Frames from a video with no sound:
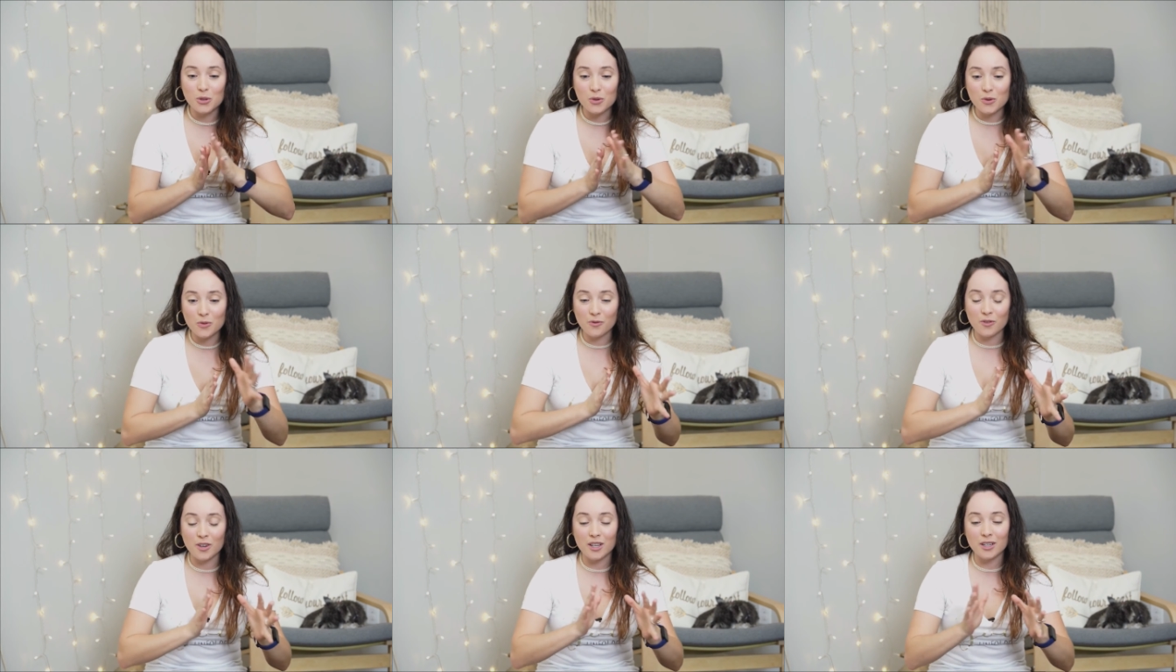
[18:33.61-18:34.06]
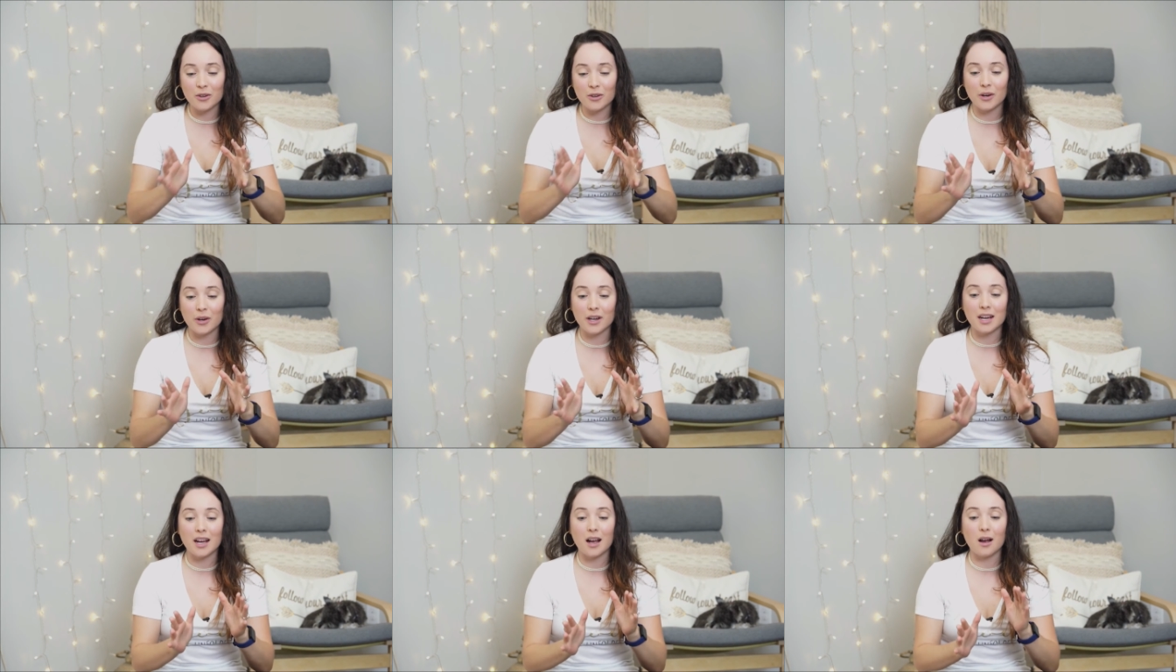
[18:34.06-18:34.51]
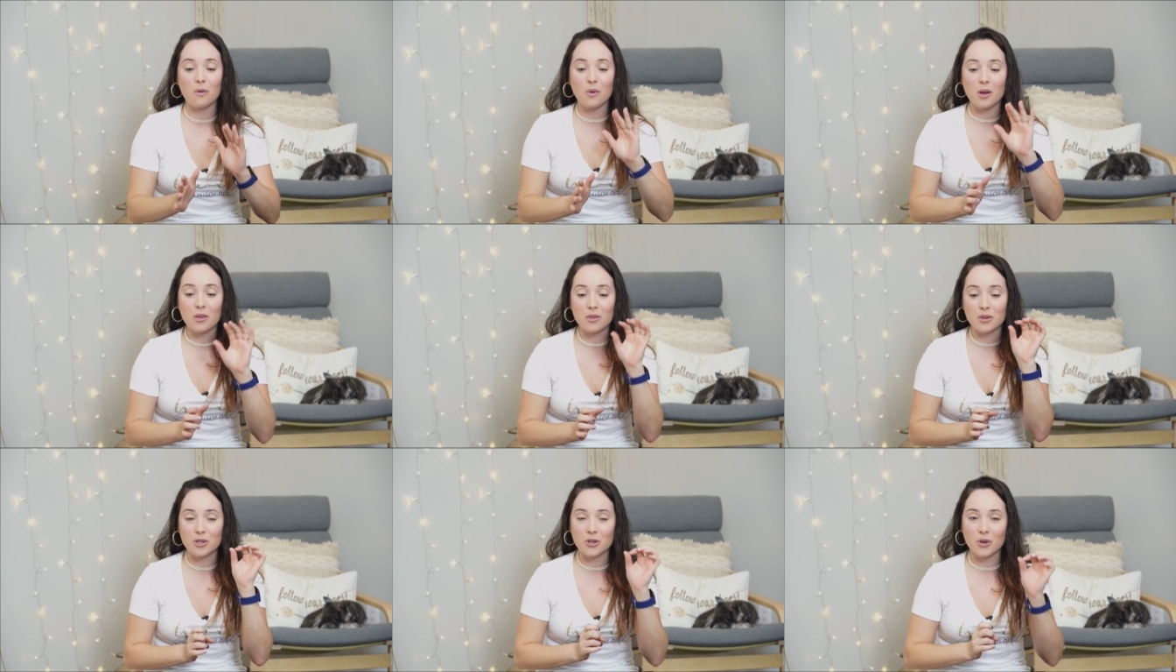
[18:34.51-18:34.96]
through figuring out
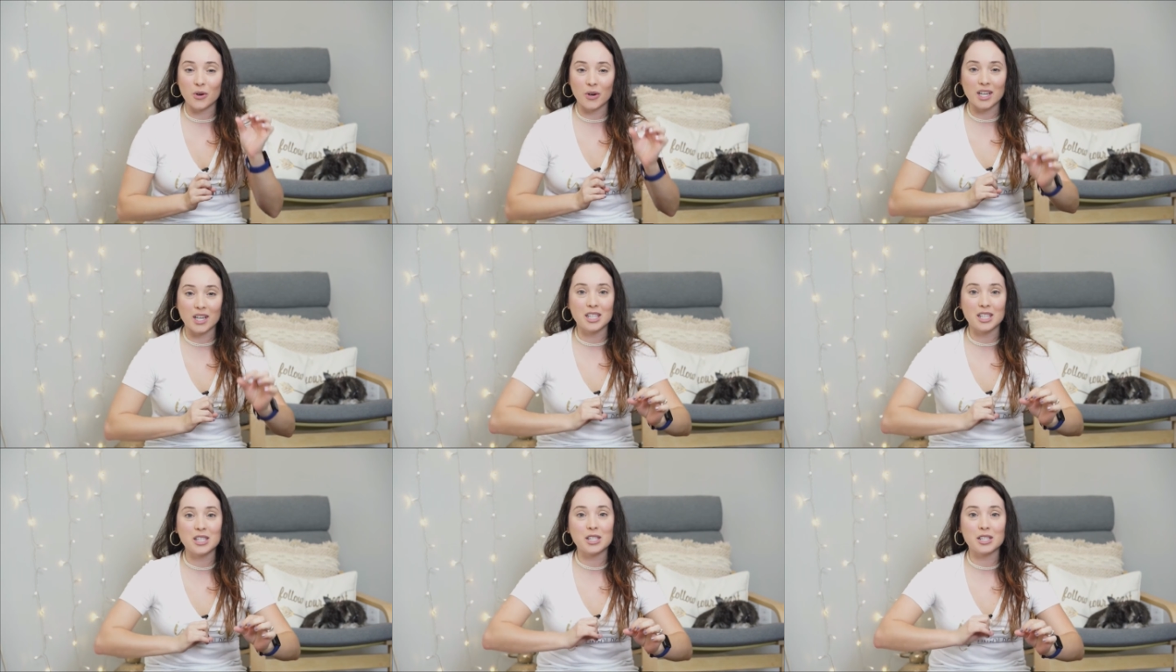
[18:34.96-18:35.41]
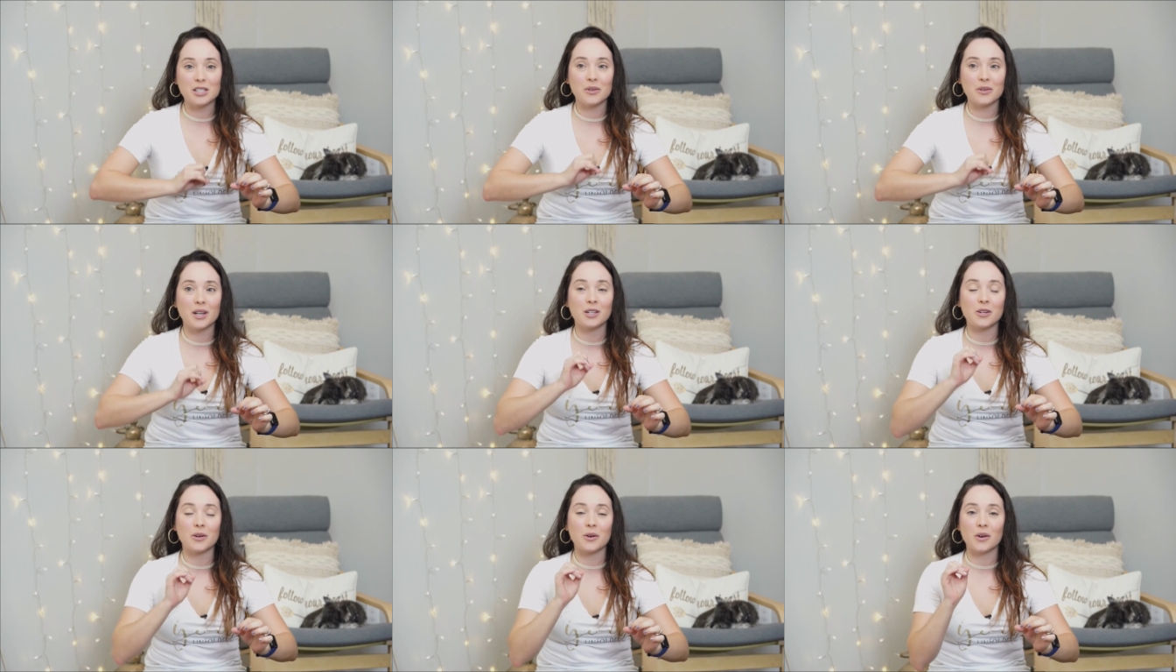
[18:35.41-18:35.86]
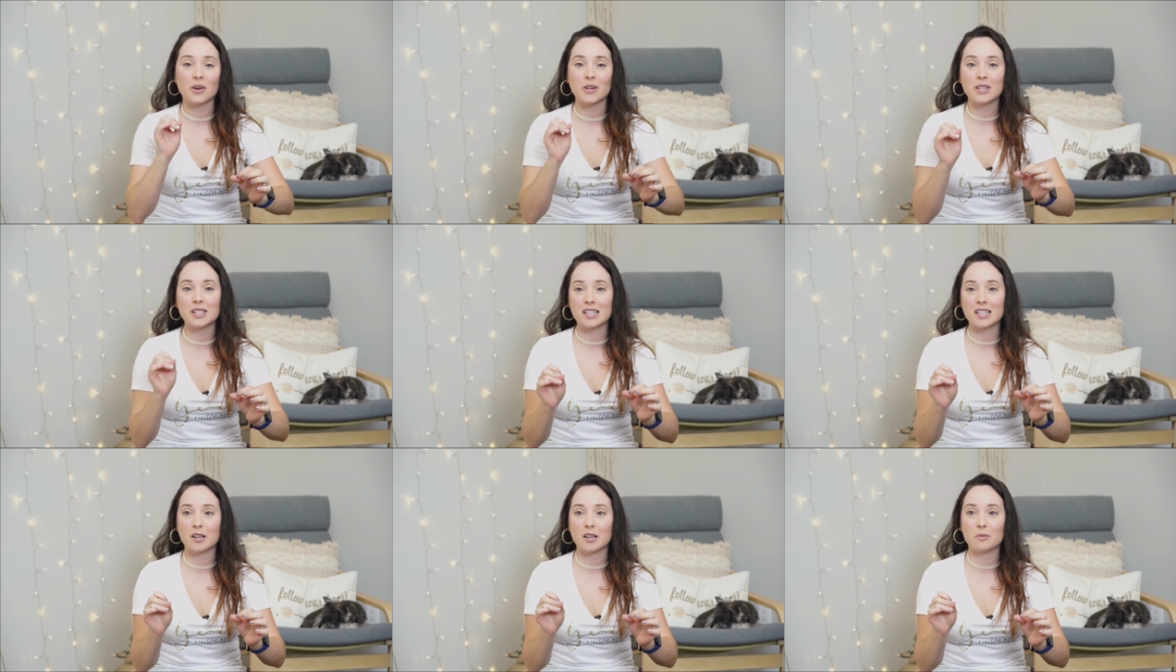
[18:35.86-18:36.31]
whether you're an integrator or
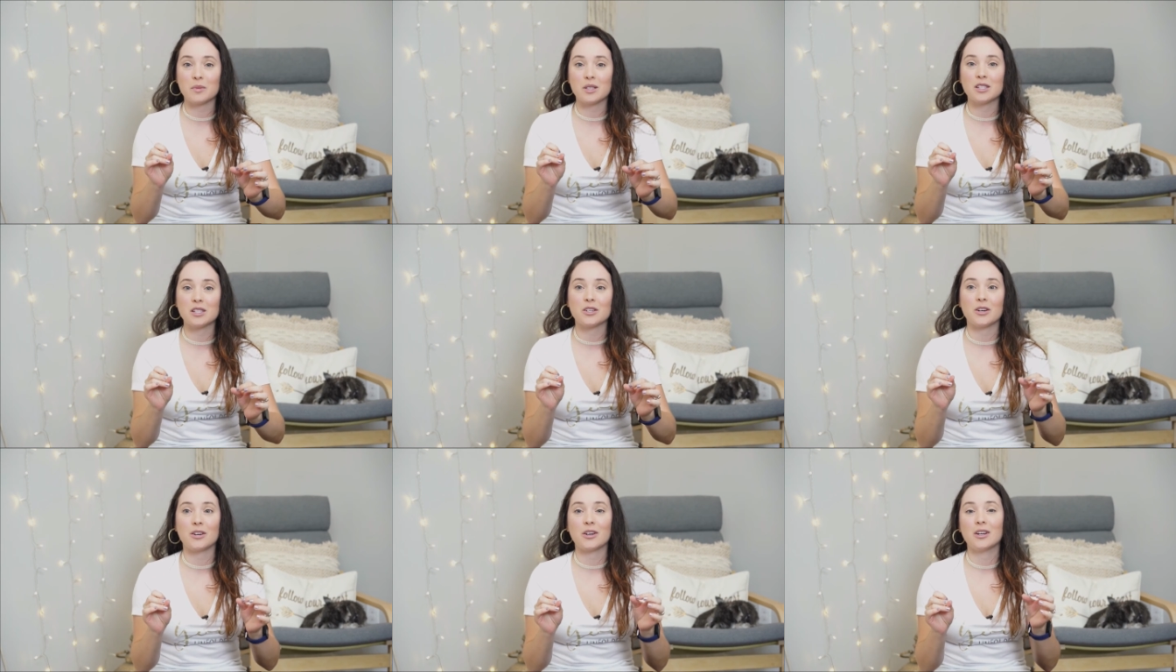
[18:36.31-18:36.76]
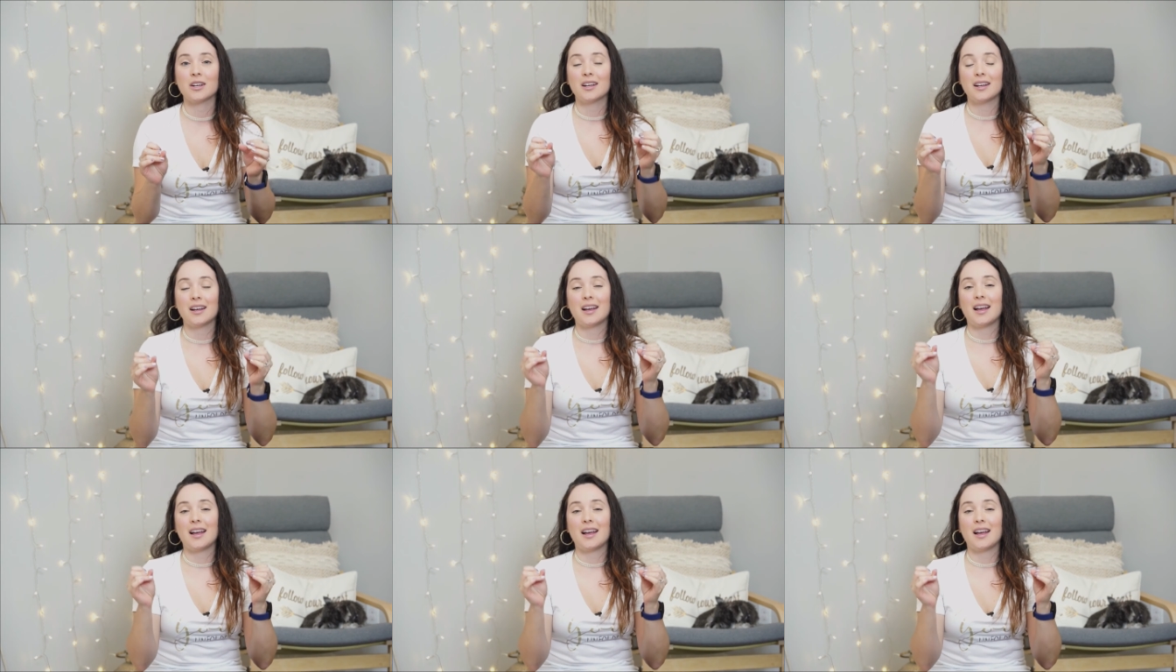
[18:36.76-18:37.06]
a segmenter.